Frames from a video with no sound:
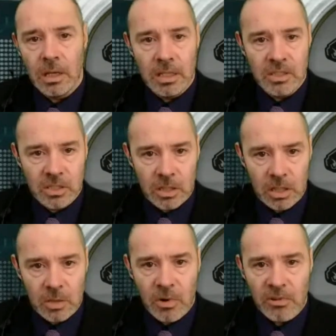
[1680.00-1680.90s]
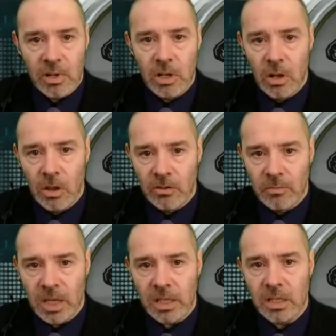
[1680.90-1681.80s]
is certainly where a lot of
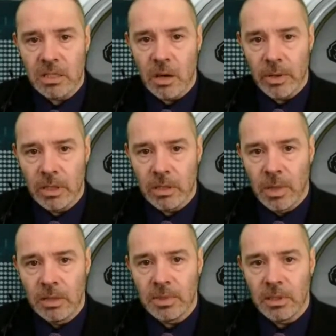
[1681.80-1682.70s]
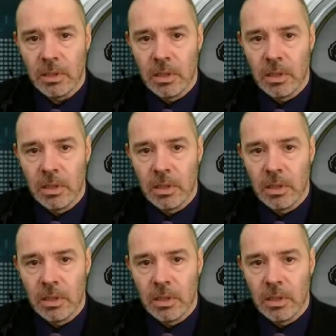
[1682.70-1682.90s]
money is going at the moment.